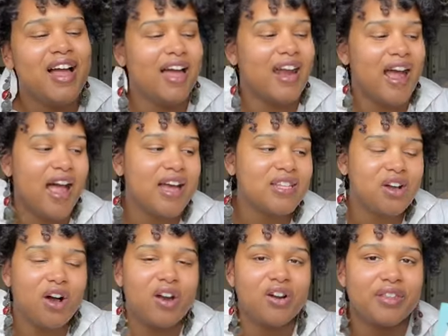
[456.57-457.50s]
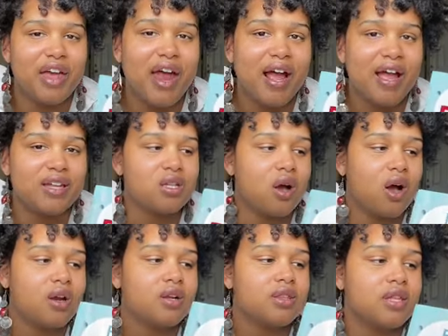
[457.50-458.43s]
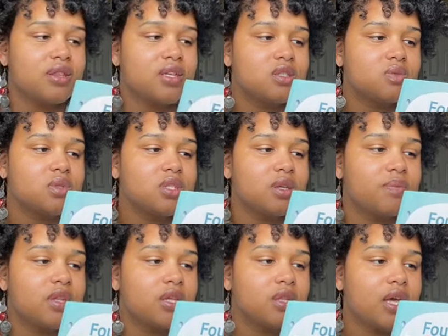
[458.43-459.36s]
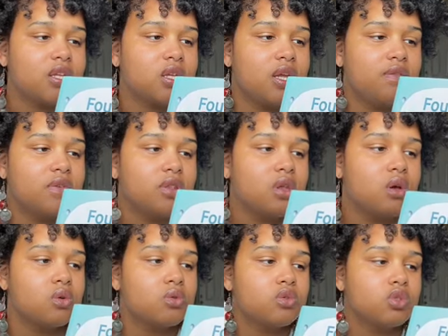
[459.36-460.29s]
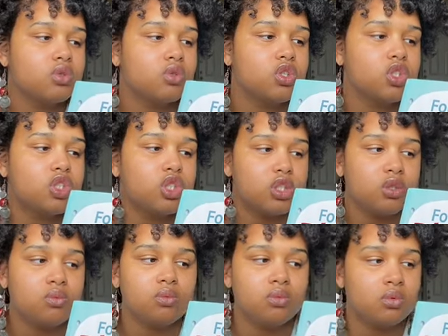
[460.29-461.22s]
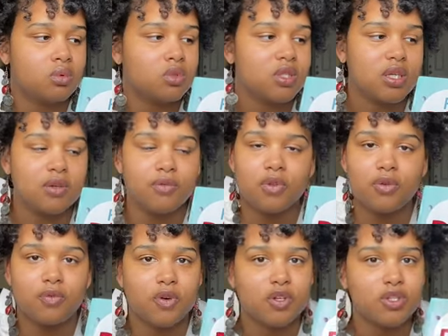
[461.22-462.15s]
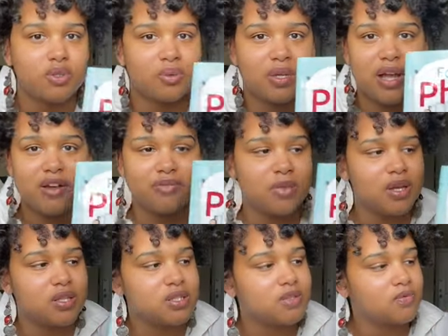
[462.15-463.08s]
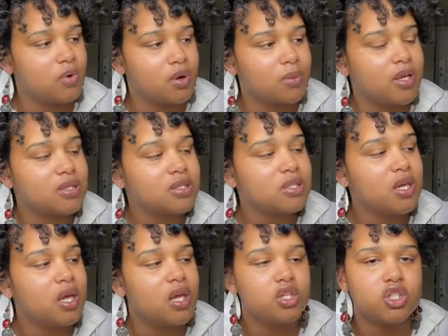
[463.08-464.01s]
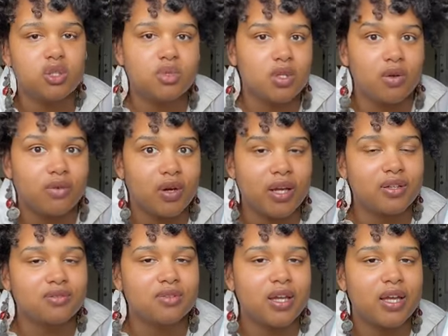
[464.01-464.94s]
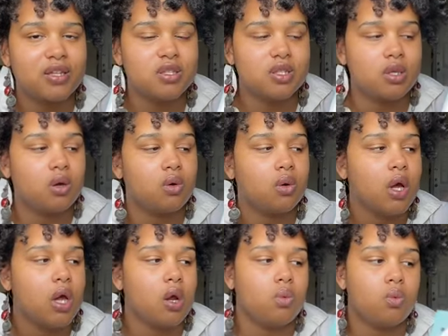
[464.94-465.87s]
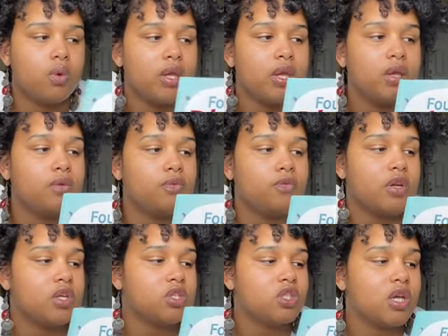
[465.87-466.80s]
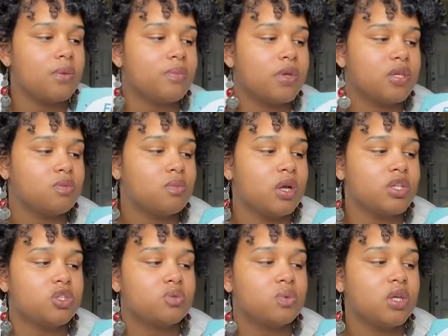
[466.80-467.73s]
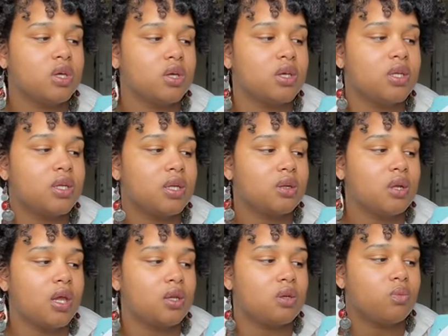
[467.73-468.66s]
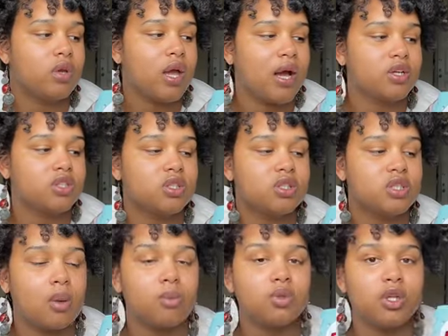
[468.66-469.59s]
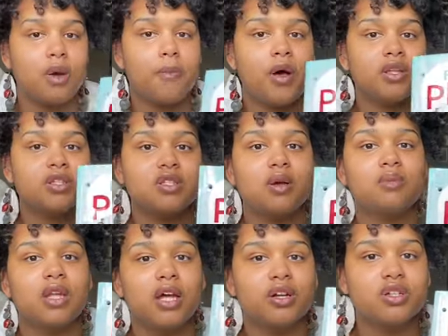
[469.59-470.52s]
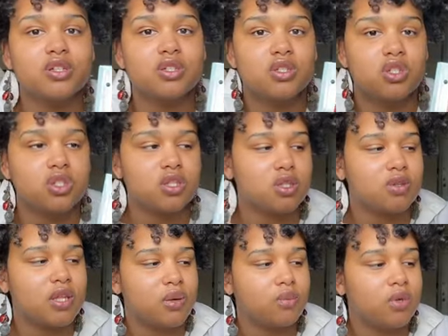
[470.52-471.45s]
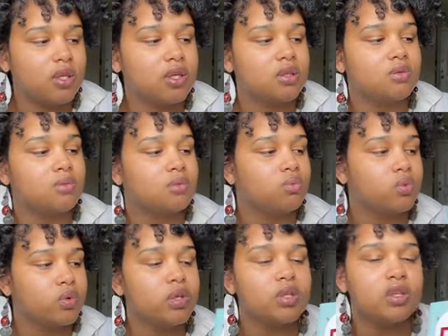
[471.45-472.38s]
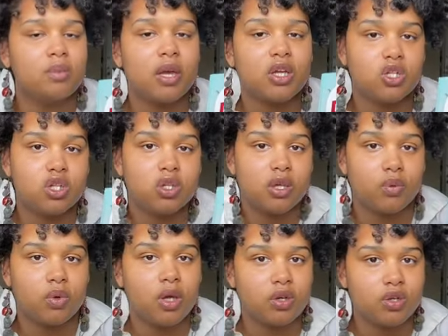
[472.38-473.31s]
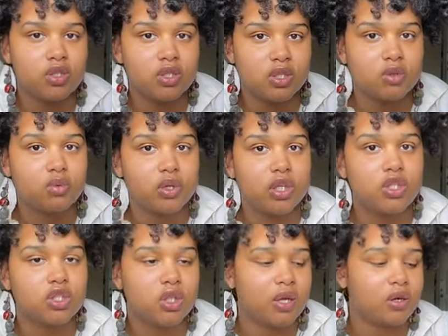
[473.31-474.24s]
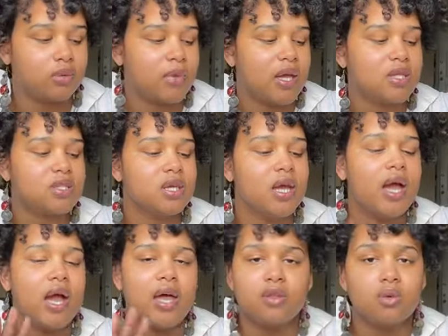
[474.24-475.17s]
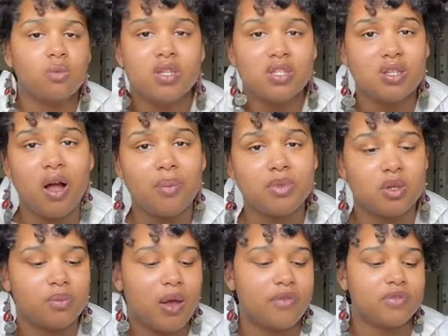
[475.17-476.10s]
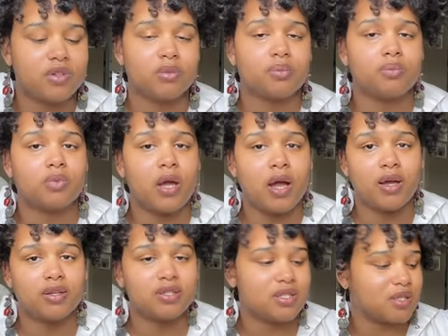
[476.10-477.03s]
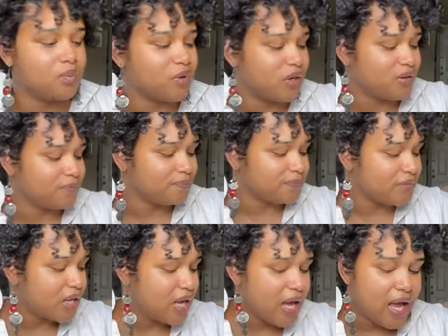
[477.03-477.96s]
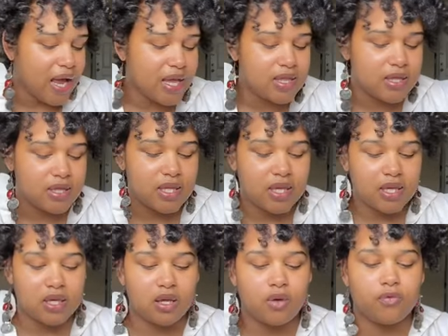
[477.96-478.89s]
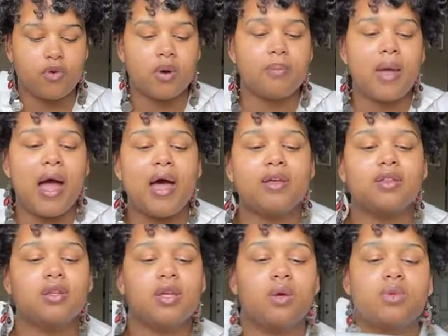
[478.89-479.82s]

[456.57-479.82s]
and I had to honor that. I had to honor that this was something that even though she did it for the first three and a half months, four months, she was over it and so we finished up as much as we could and, and we actually doubled up on some letters just so that we could really make sure that we understood what each letter meant. And then we stopped up after uh, December. And then for math, it